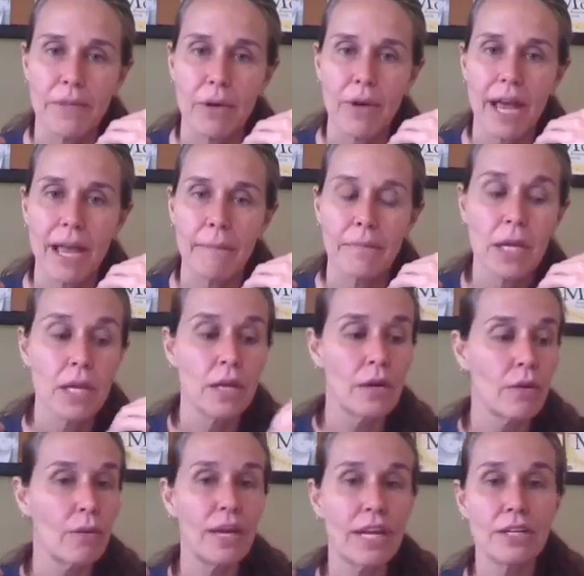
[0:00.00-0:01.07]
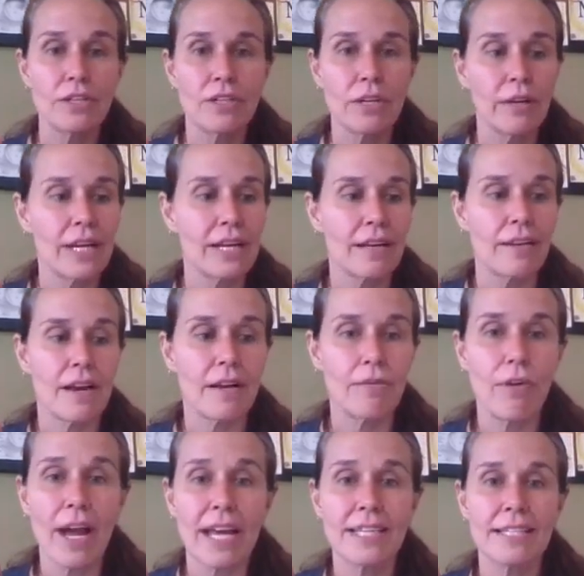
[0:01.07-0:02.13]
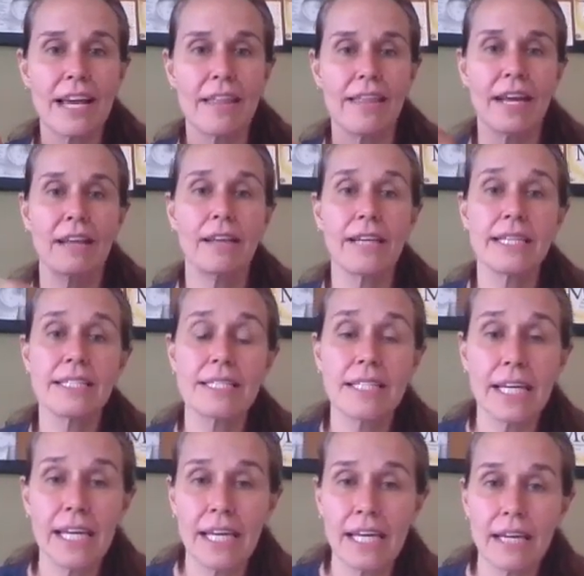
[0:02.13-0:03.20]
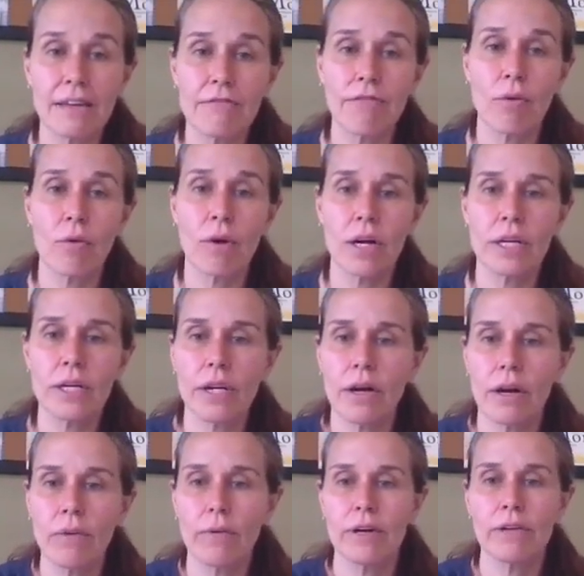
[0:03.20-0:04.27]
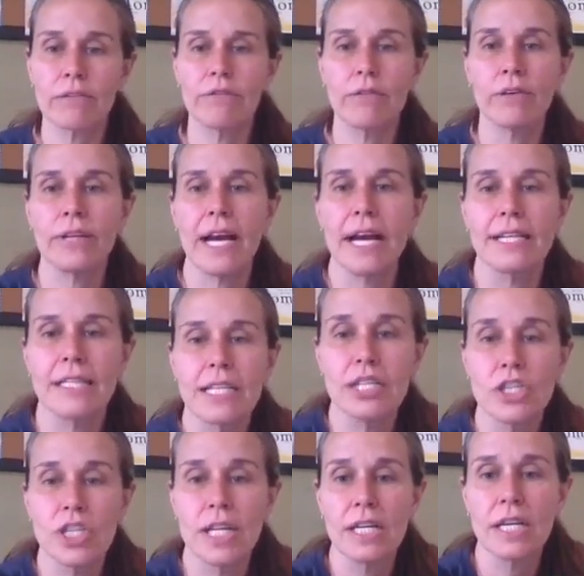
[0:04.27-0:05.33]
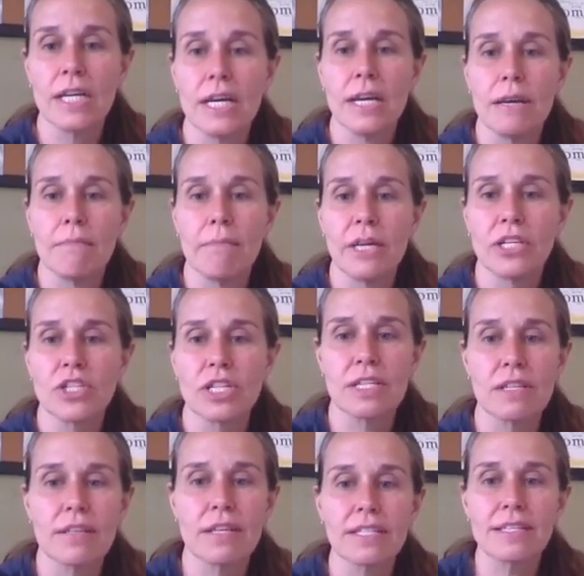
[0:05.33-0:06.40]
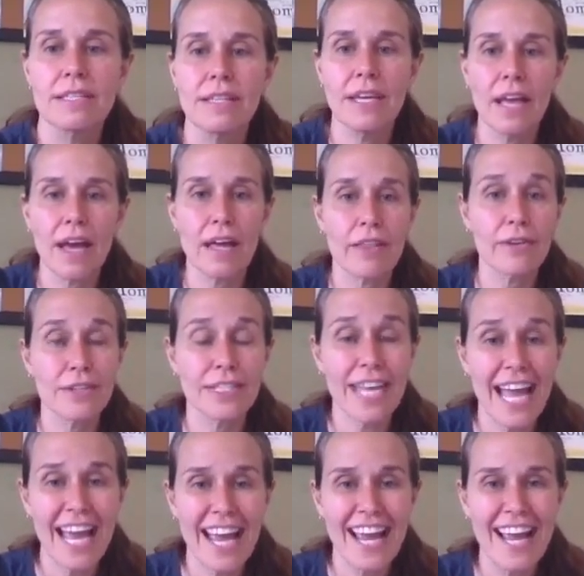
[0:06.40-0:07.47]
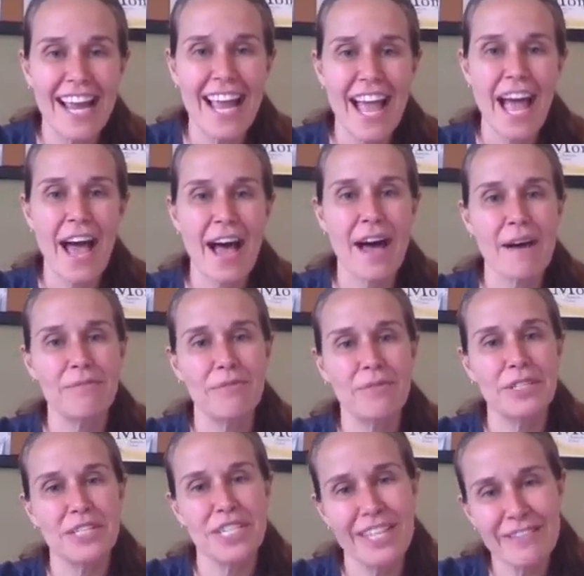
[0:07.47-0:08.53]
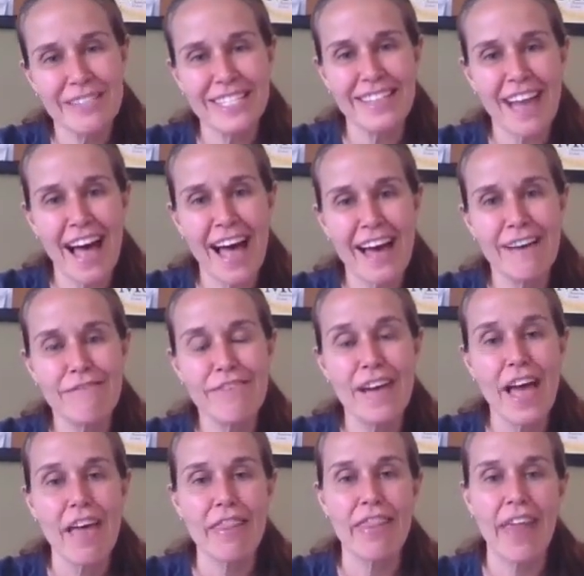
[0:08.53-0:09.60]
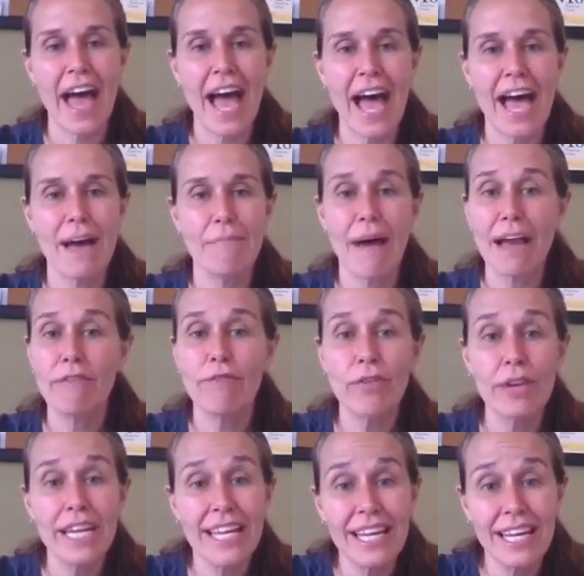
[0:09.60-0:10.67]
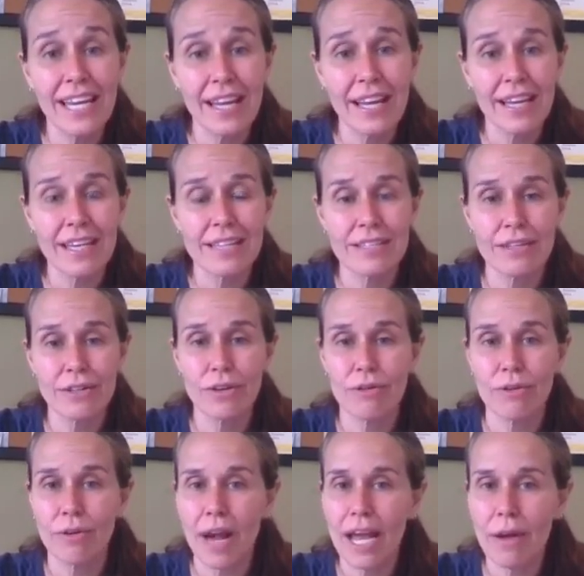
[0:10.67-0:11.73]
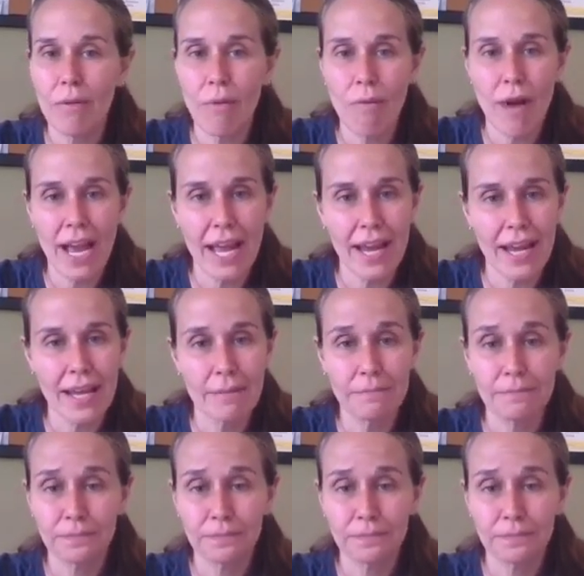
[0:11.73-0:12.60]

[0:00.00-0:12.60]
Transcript: okay? We can do it in a lot of ways. I think Lindsay Ford, our wonderful dietitian, mentioned this the other day when she was live, that mindful eating is a great way,